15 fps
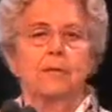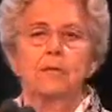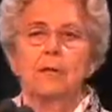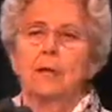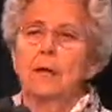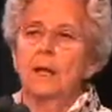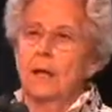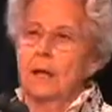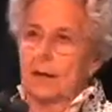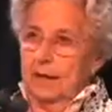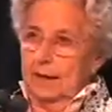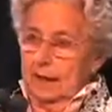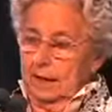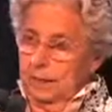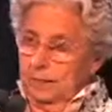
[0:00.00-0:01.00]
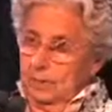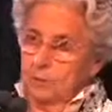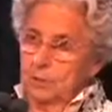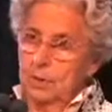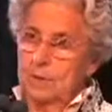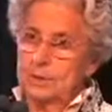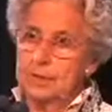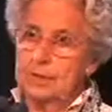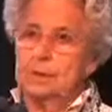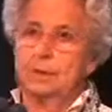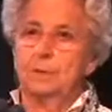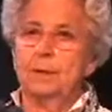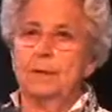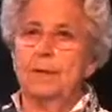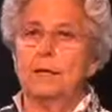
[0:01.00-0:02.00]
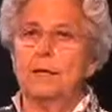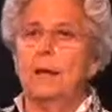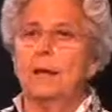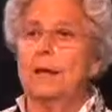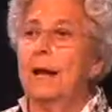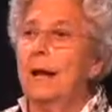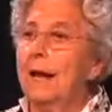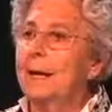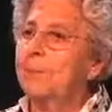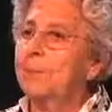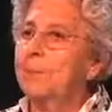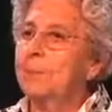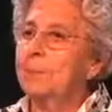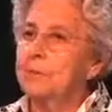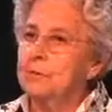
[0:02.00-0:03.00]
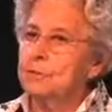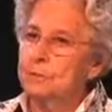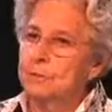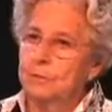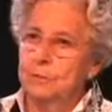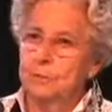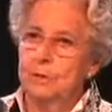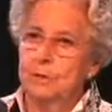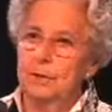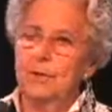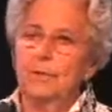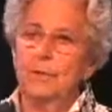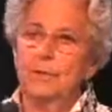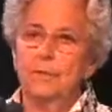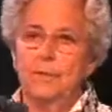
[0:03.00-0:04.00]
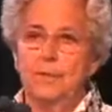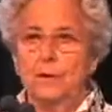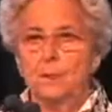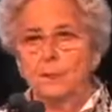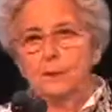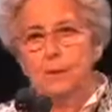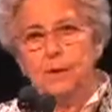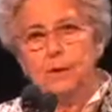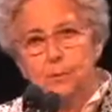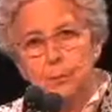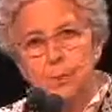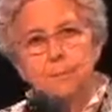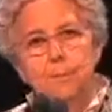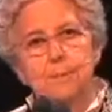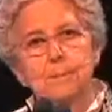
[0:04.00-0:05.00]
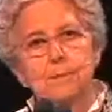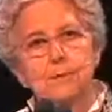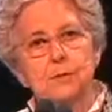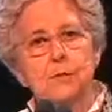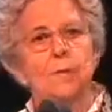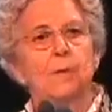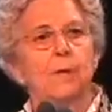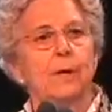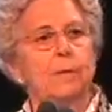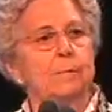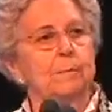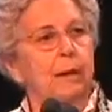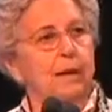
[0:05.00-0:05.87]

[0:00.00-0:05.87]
It was to be a nine-member tribunal. There would be three members appointed by the United